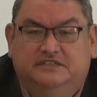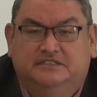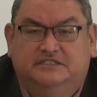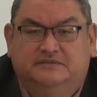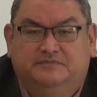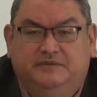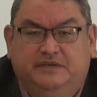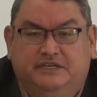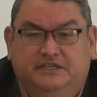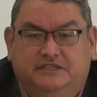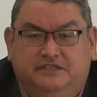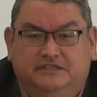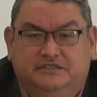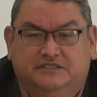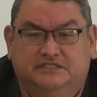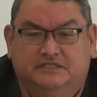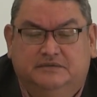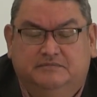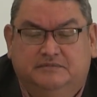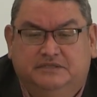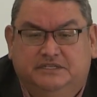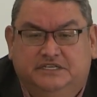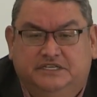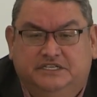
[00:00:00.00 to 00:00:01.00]
to speak to
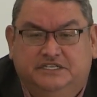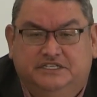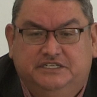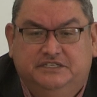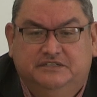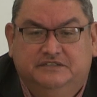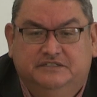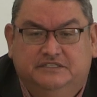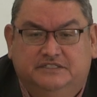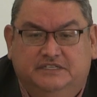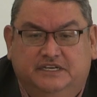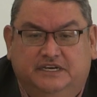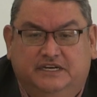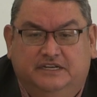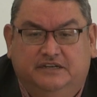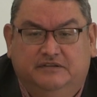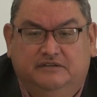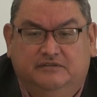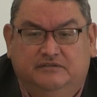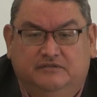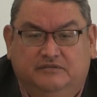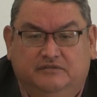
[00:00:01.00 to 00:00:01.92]
some of the issues that